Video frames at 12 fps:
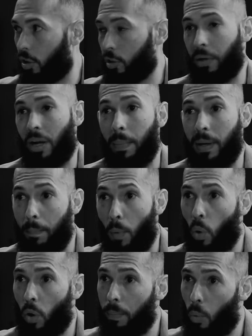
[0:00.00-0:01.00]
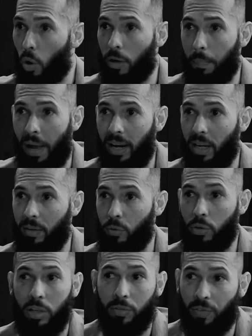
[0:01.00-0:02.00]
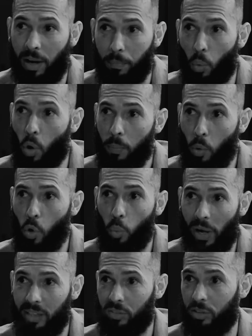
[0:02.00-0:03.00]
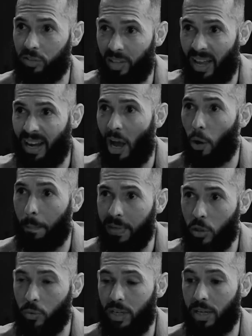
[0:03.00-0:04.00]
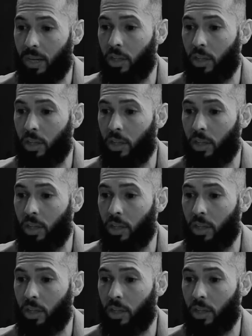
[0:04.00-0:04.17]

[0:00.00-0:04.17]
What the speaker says: It's becoming more and more competitive. You need to find more and more ways to stand out and be unique.